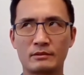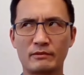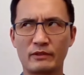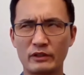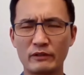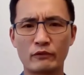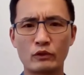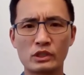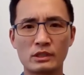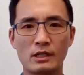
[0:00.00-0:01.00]
The very
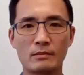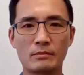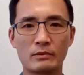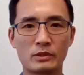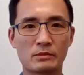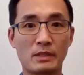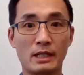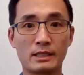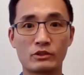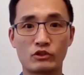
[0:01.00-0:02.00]
first time, it was
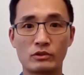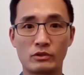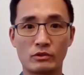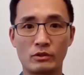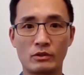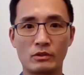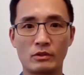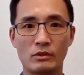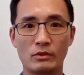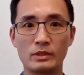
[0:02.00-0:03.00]
my sister
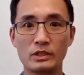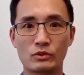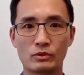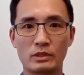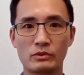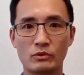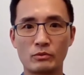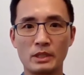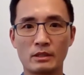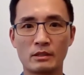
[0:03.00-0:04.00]
who introduced to
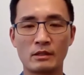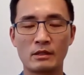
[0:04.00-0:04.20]
me.